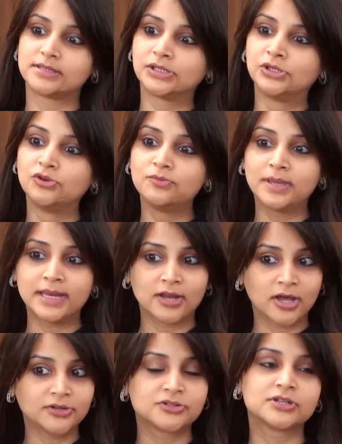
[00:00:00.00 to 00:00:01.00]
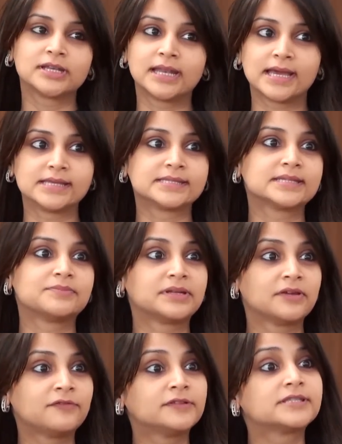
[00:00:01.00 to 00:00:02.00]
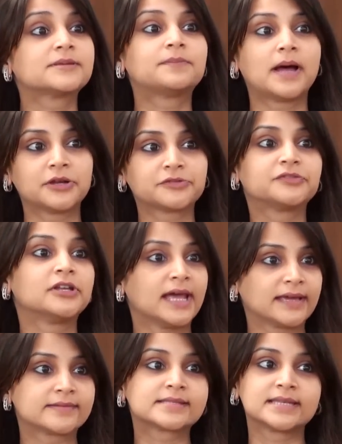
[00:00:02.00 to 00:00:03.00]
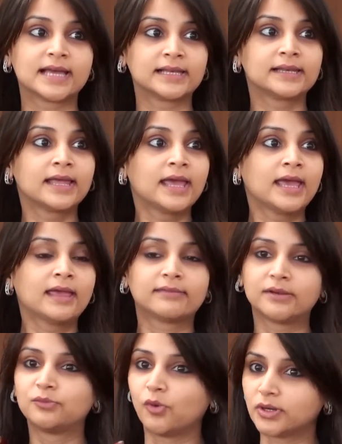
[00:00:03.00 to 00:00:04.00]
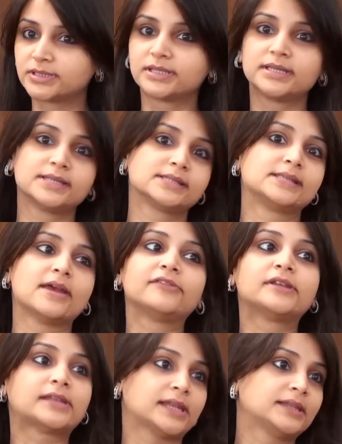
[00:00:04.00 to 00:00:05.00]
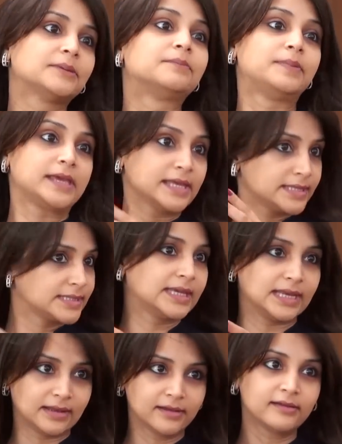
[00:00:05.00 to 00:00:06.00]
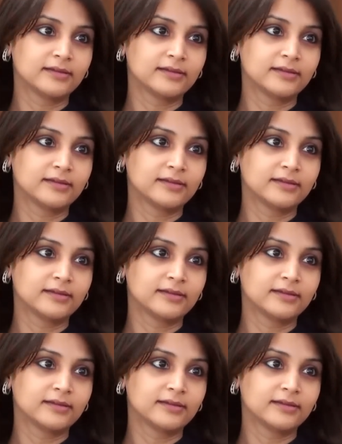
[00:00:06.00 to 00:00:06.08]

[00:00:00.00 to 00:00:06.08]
You may not realize it, but if it's a part of your lifestyle, then water is definitely the biggest healer.